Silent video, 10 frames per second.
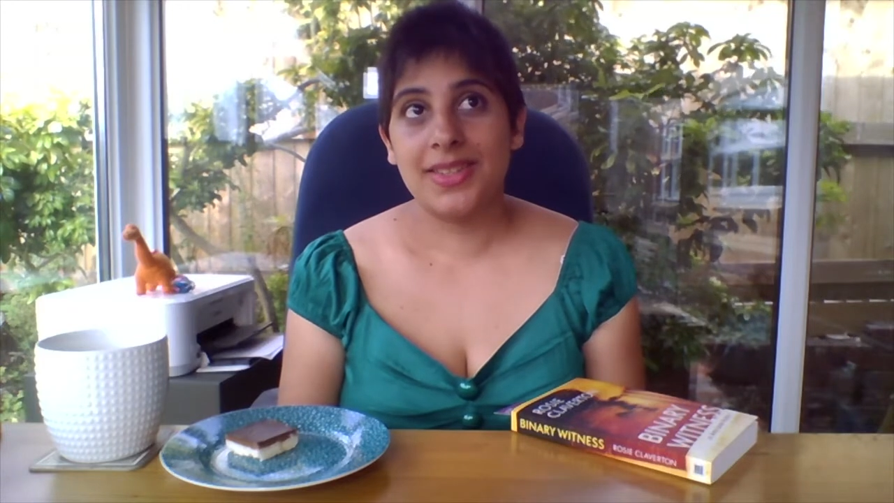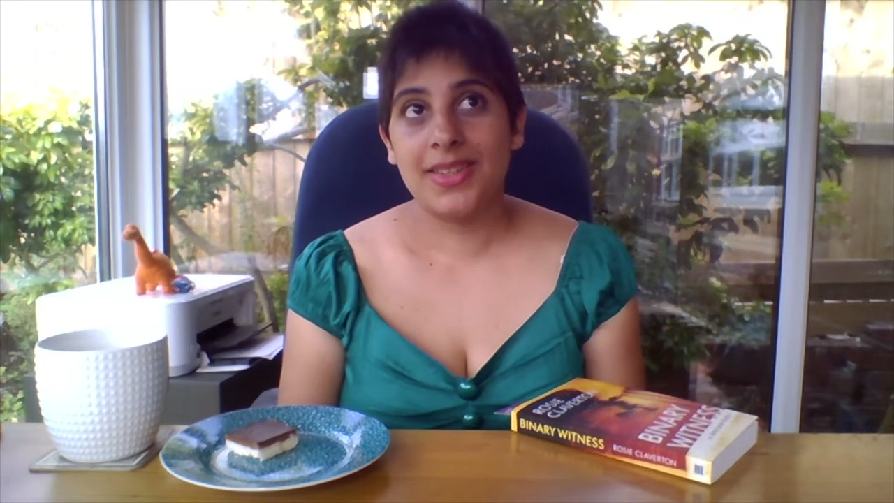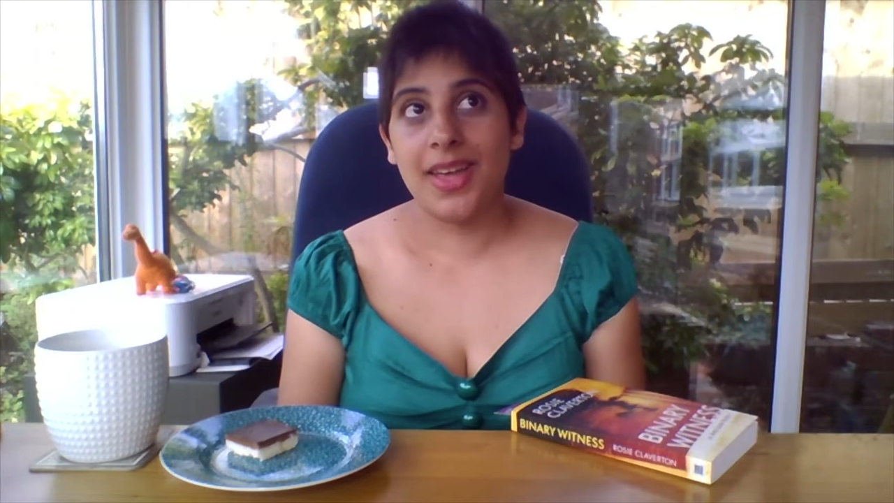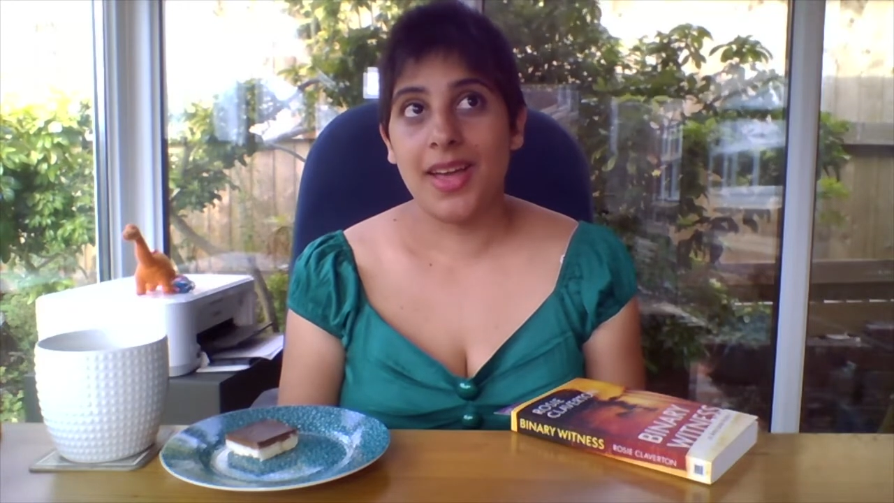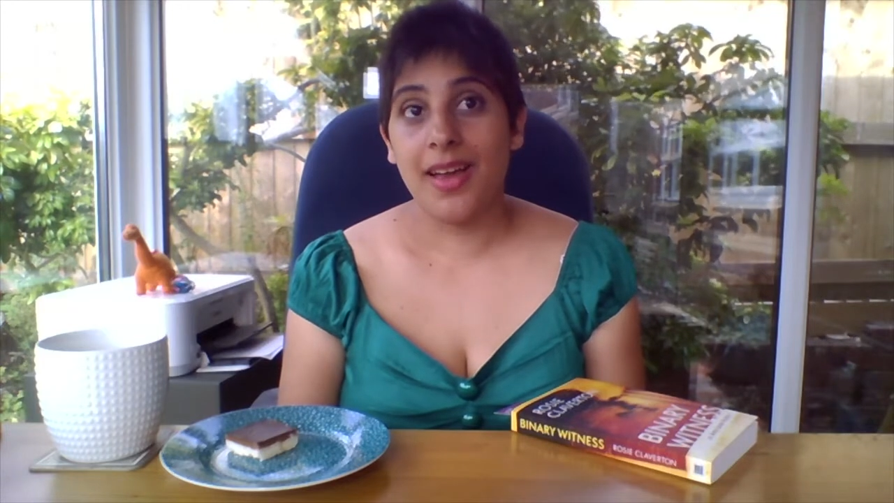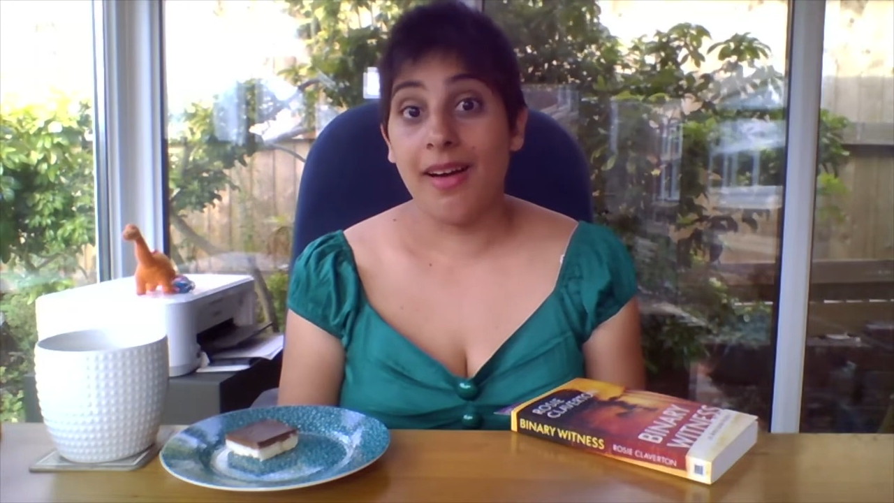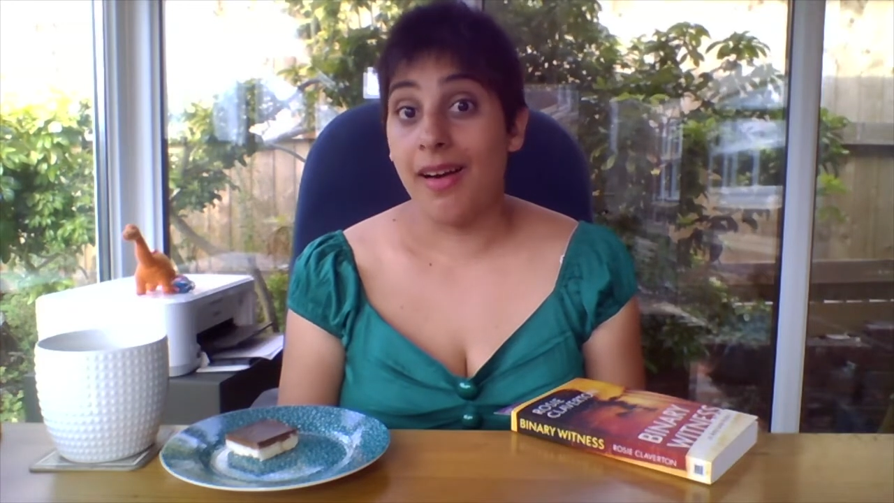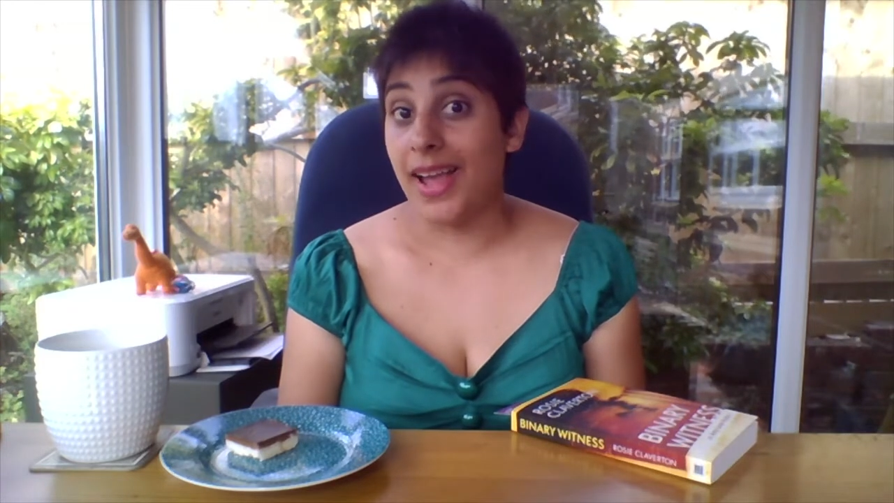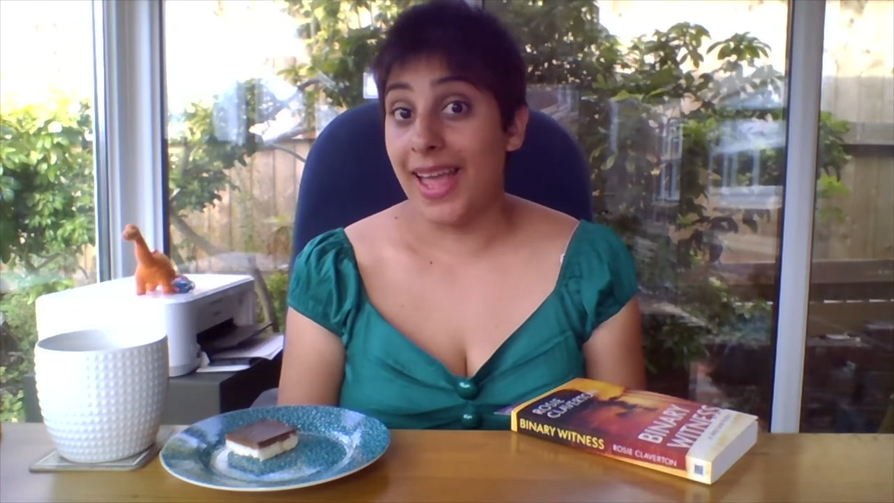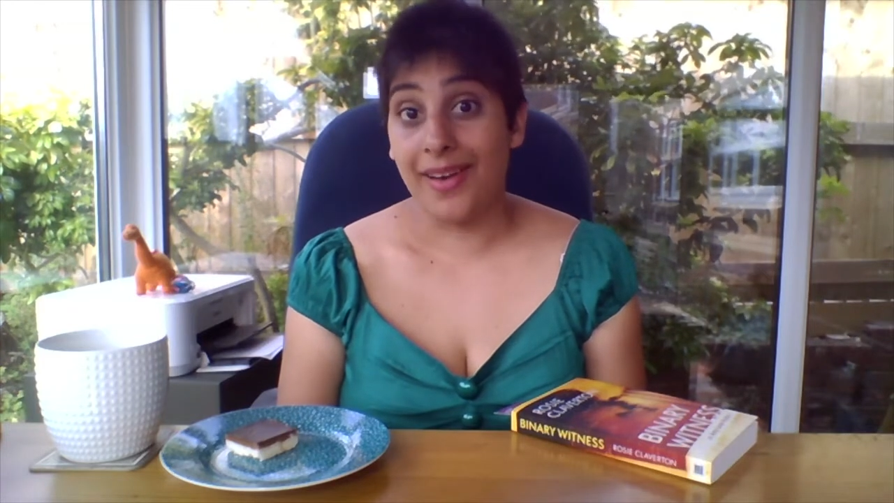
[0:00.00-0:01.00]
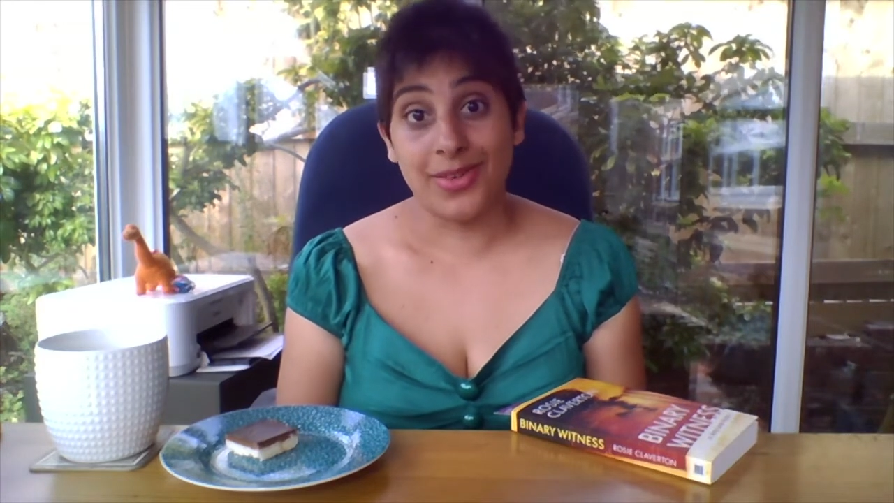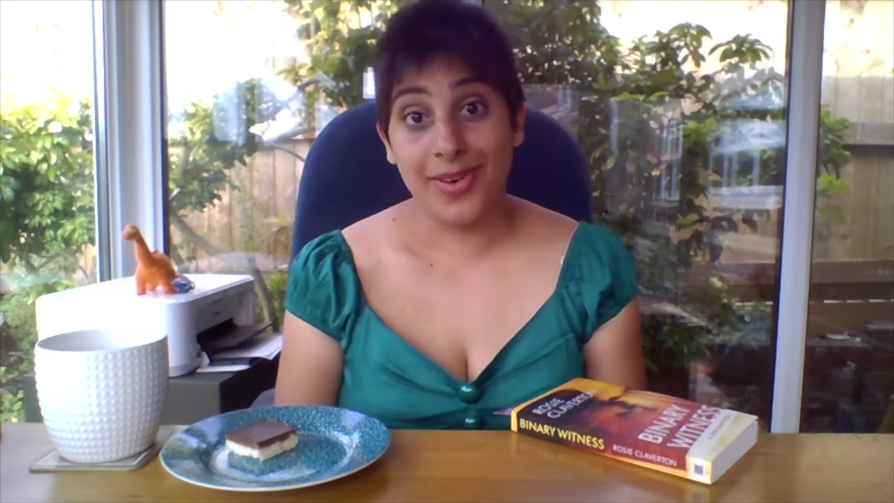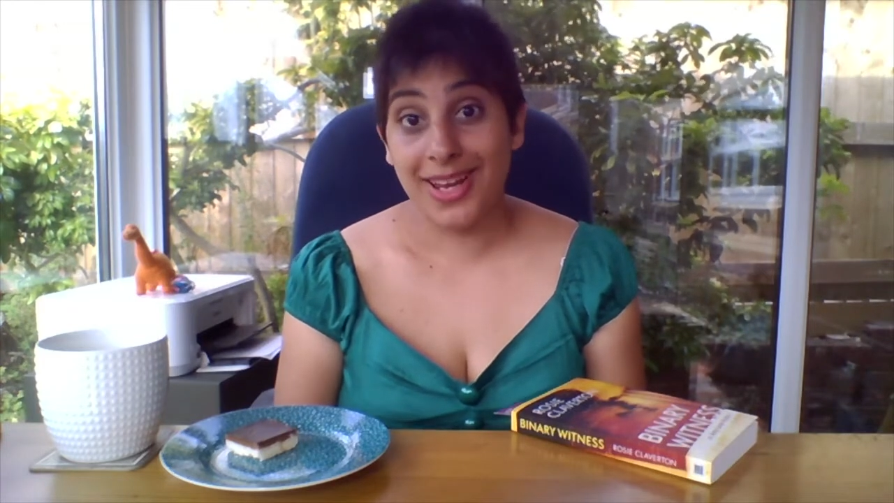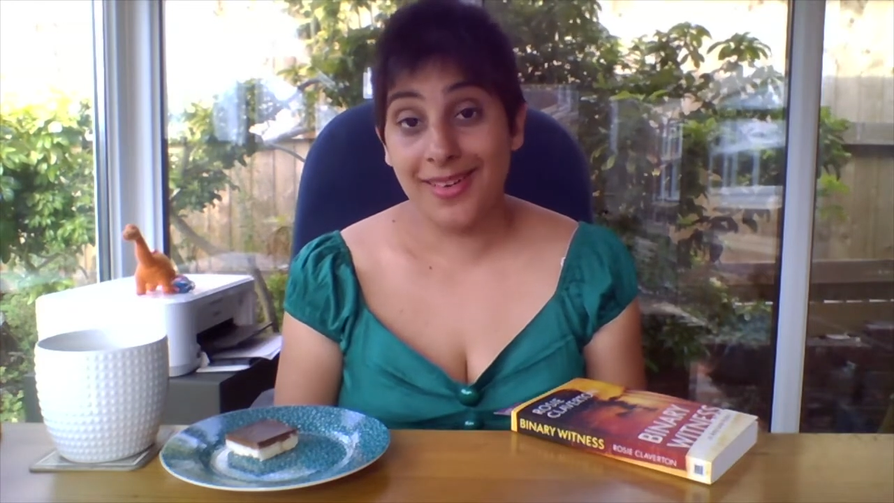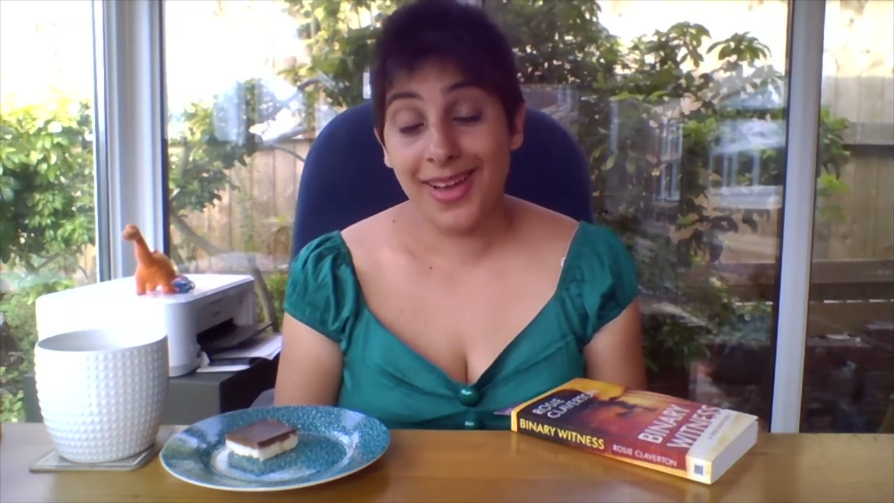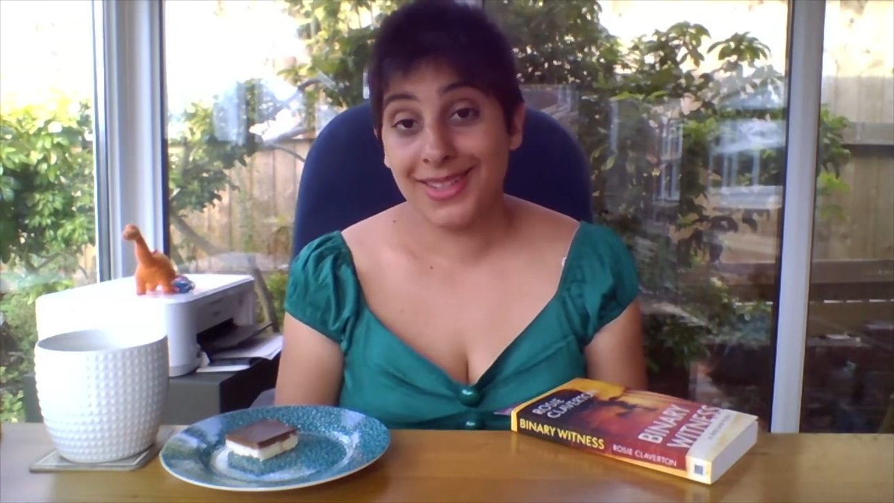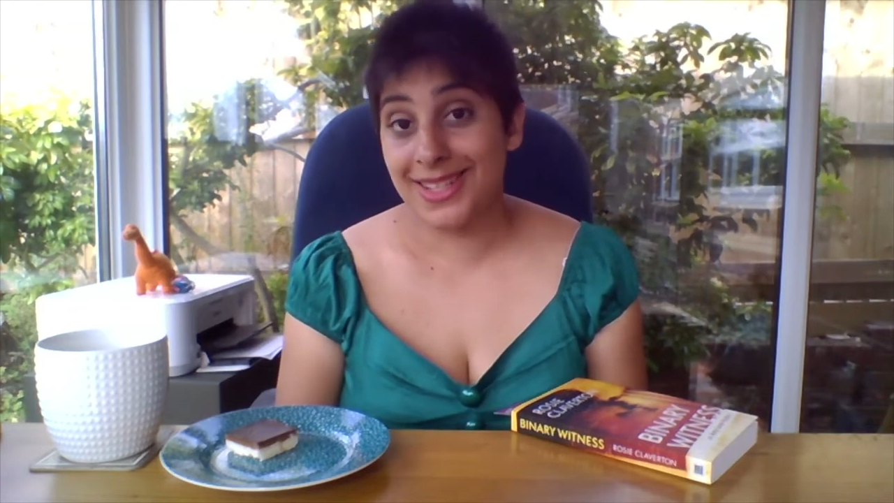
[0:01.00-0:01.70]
that I have to recognize